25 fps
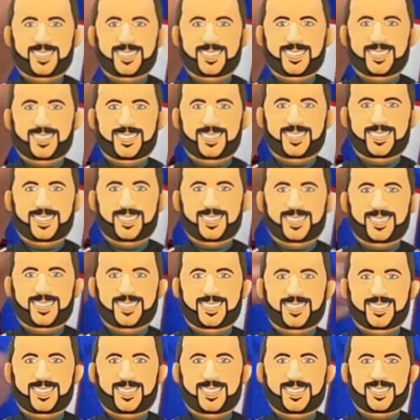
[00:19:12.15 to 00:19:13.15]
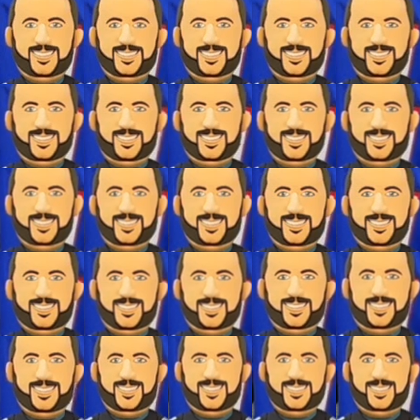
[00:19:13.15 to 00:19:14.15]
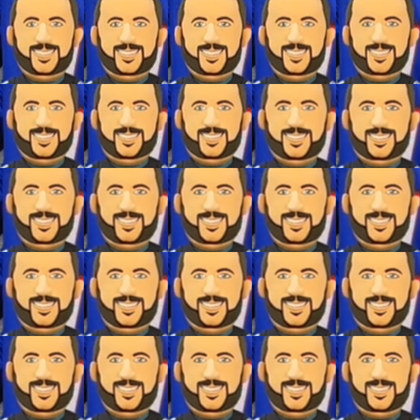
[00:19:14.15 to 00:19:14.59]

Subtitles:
(not speaking)